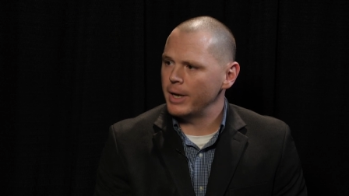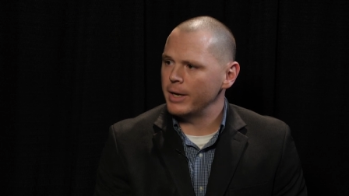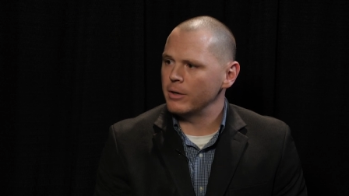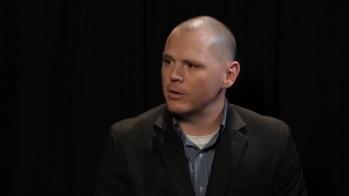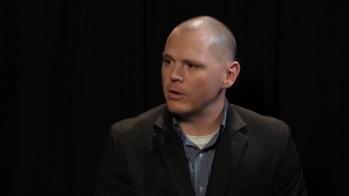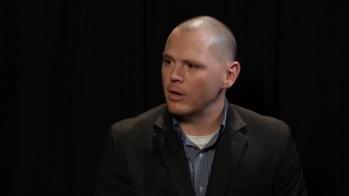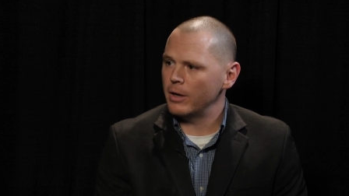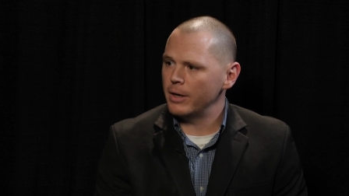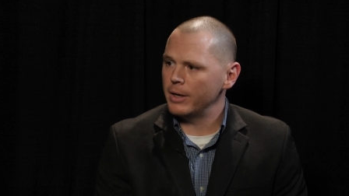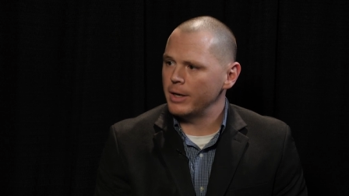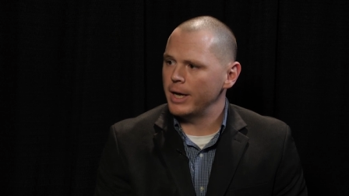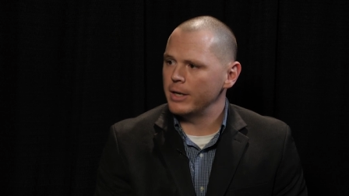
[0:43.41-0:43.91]

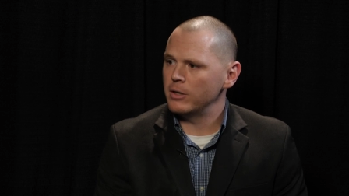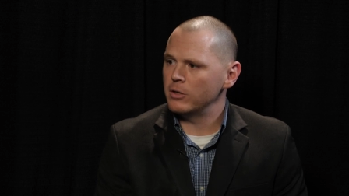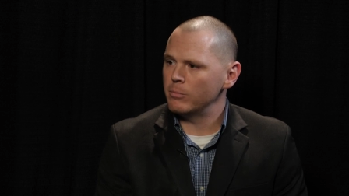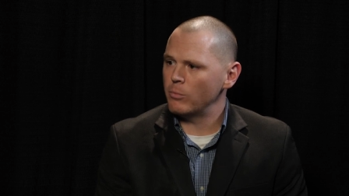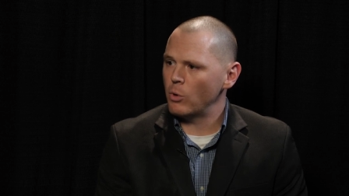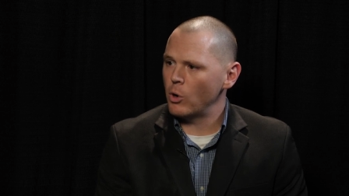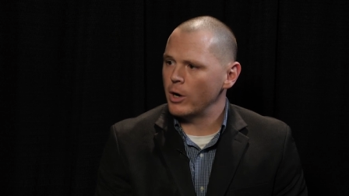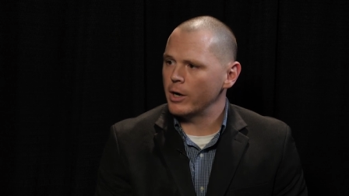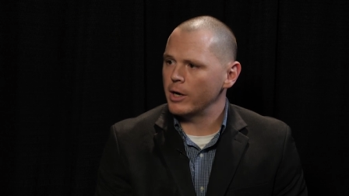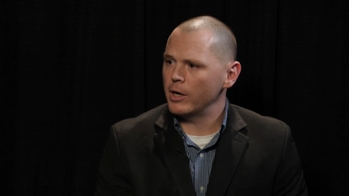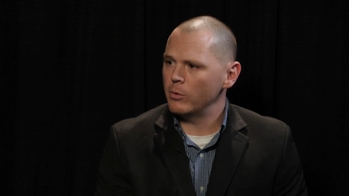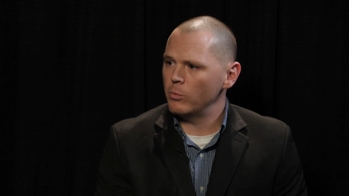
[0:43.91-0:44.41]
and, and get to
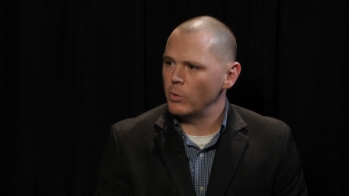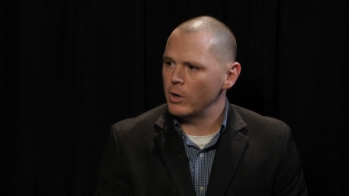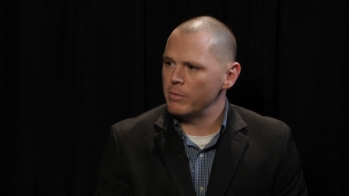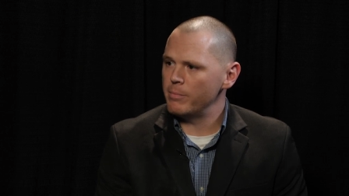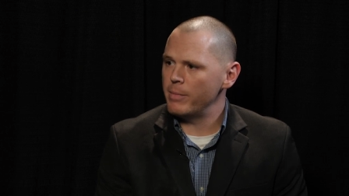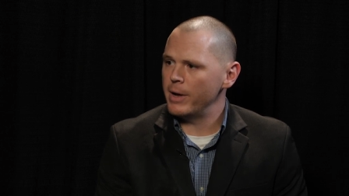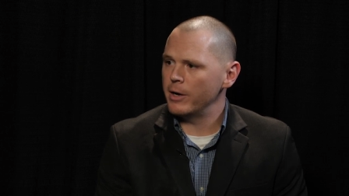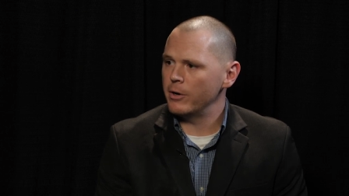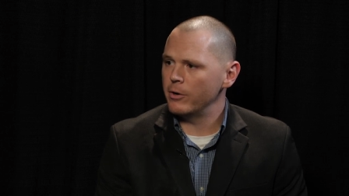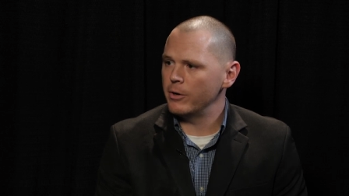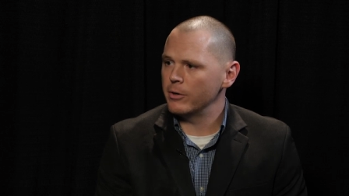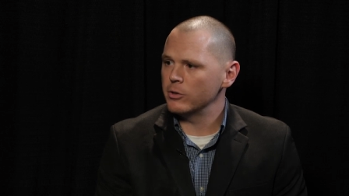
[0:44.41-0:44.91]
market with
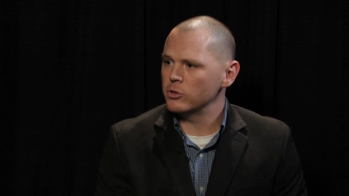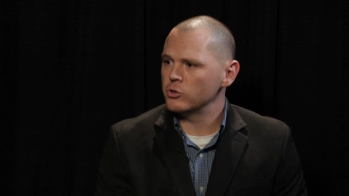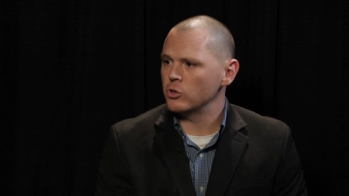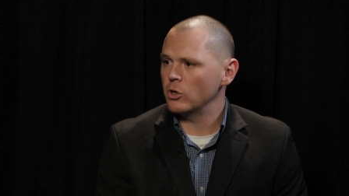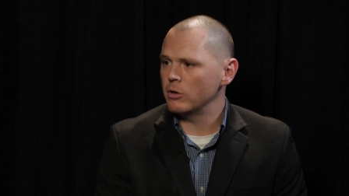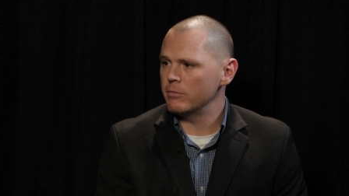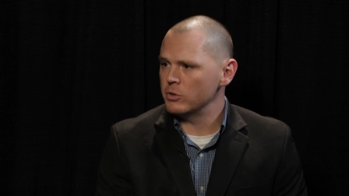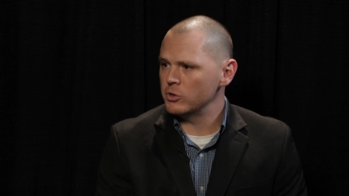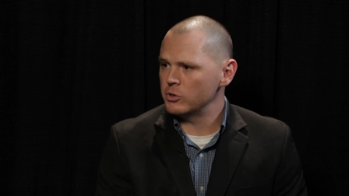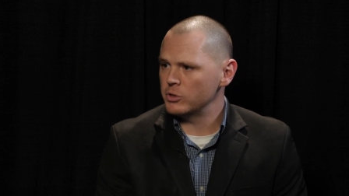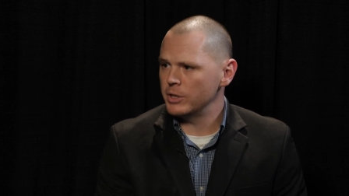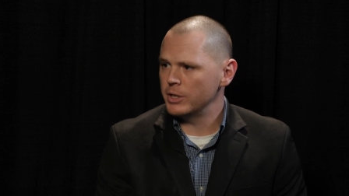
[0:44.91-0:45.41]
better
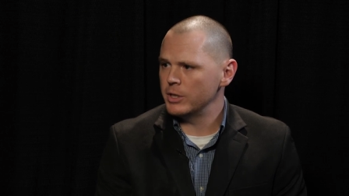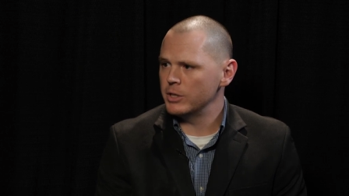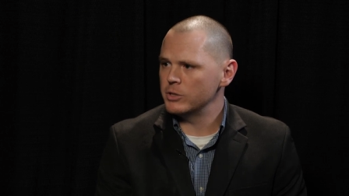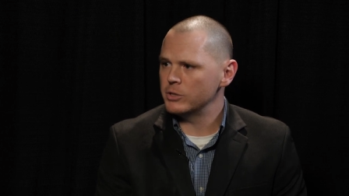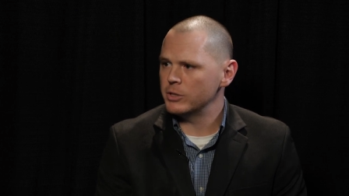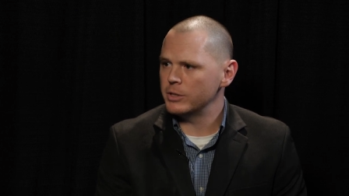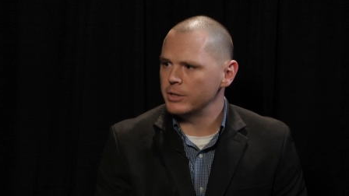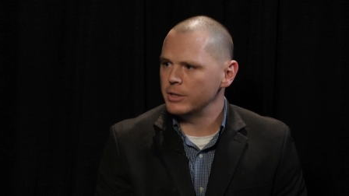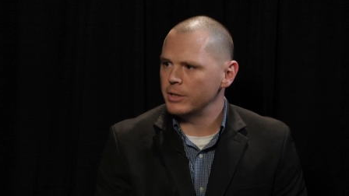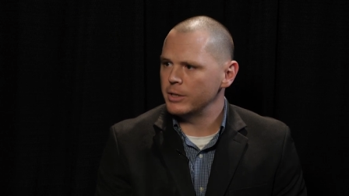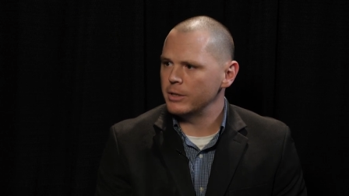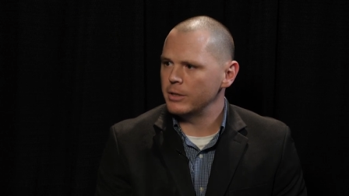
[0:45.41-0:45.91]
services
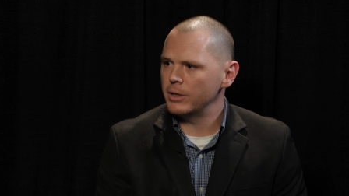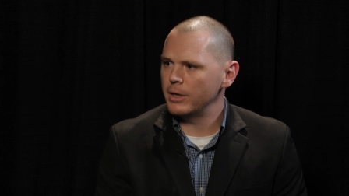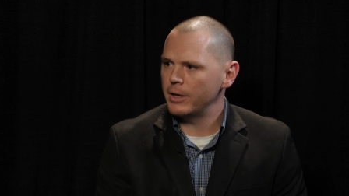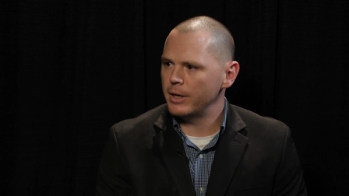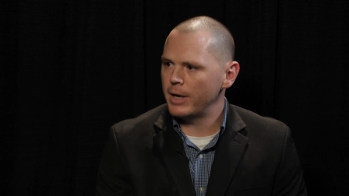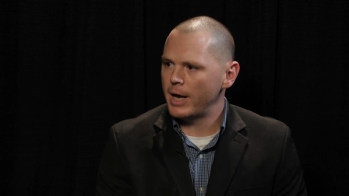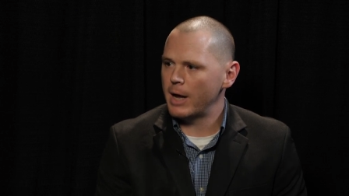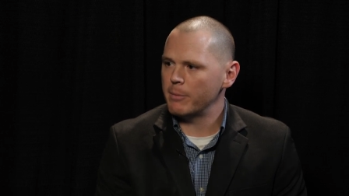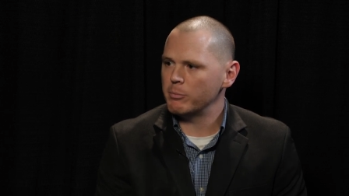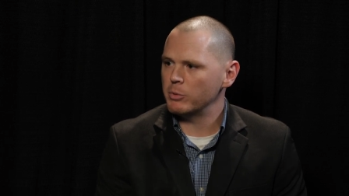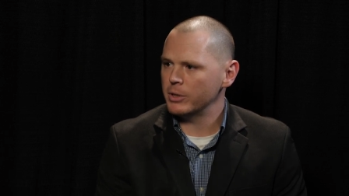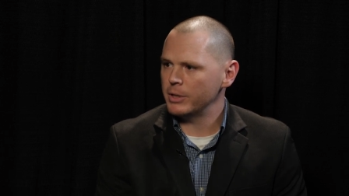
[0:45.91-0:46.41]
and, and
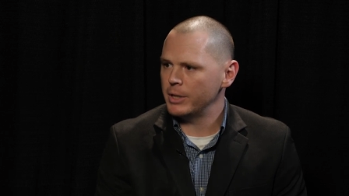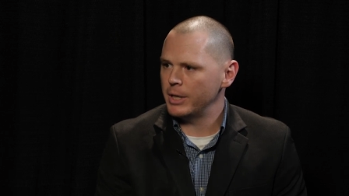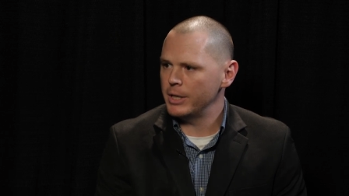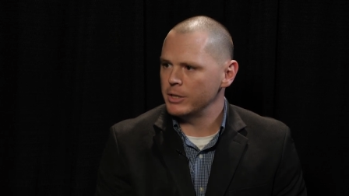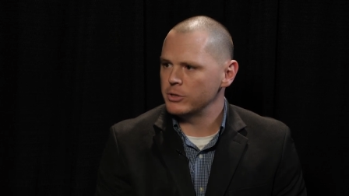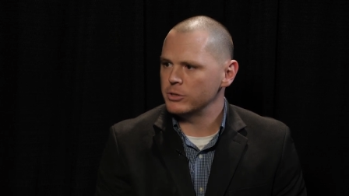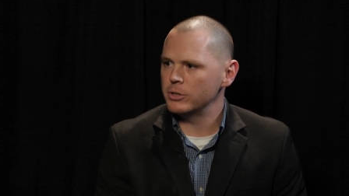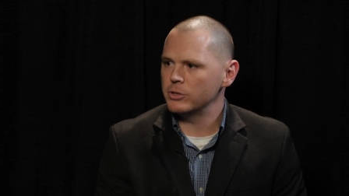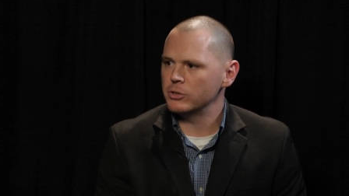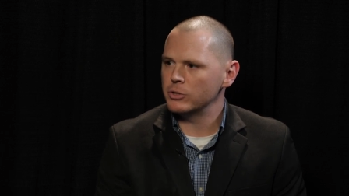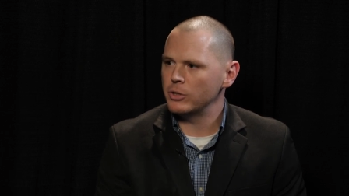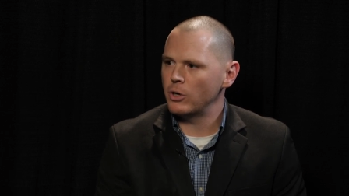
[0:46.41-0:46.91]

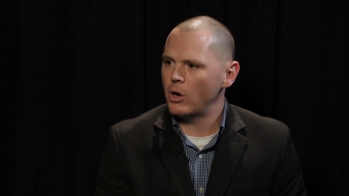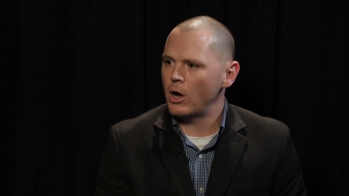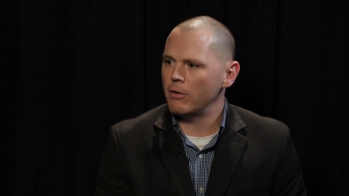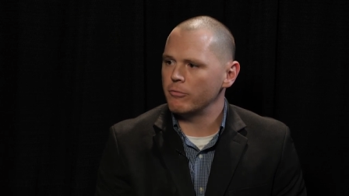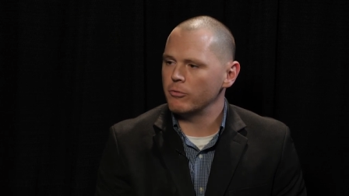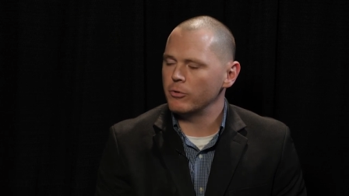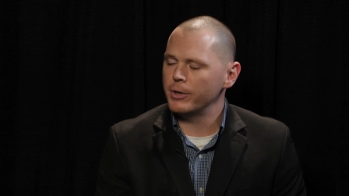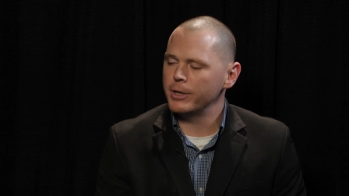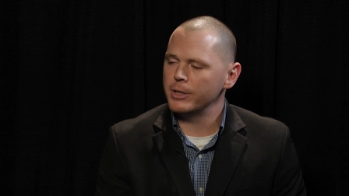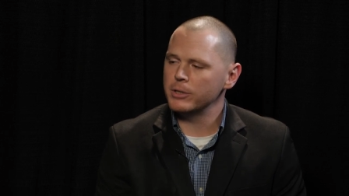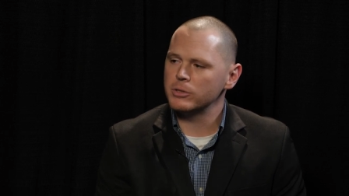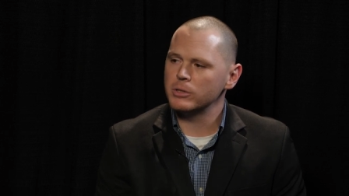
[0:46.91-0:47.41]
applications and
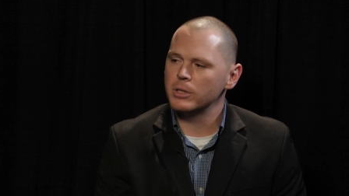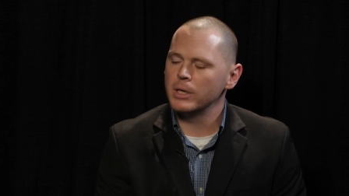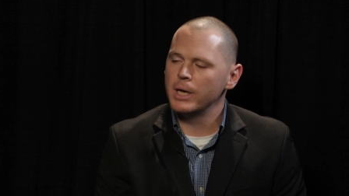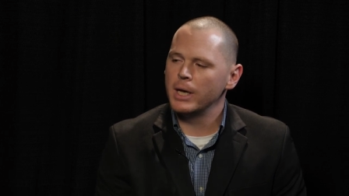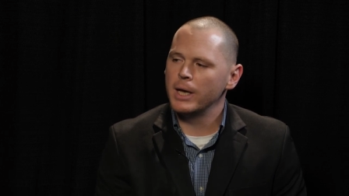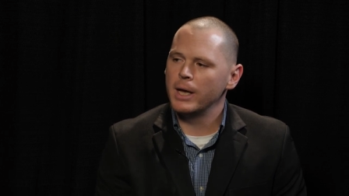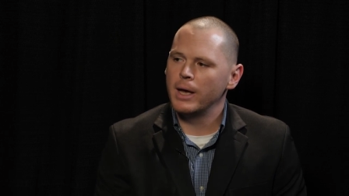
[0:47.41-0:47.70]
offerings.